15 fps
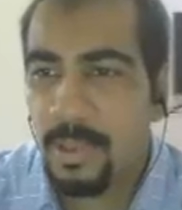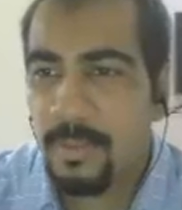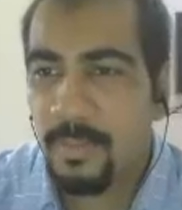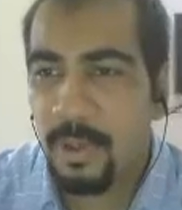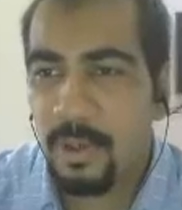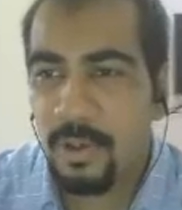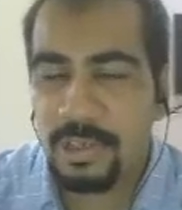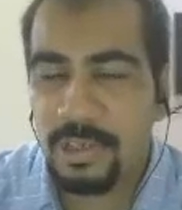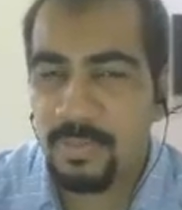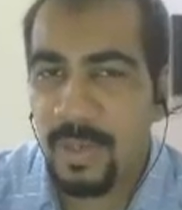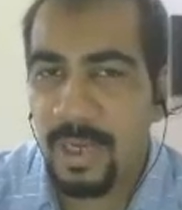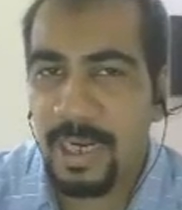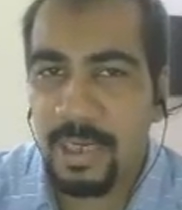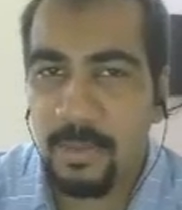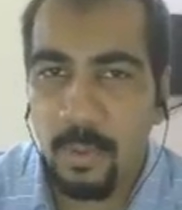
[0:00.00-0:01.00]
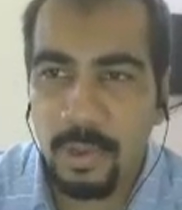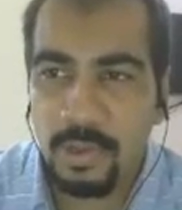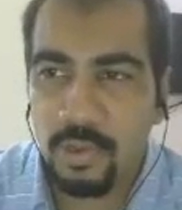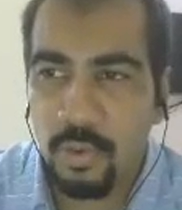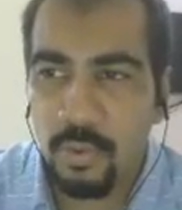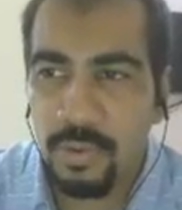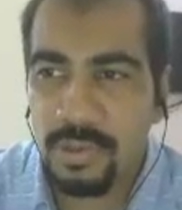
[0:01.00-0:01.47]
because market
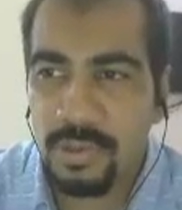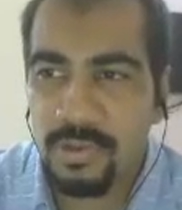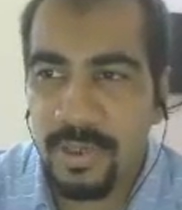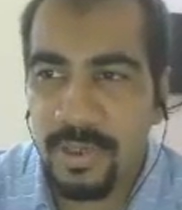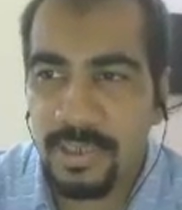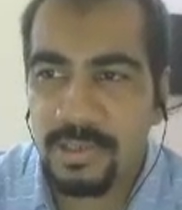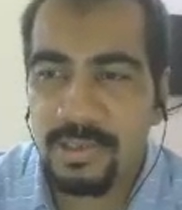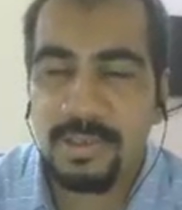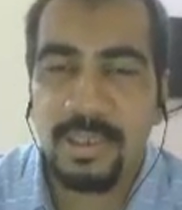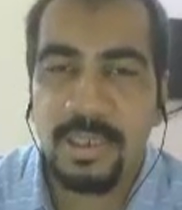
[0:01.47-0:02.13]
was overstretched.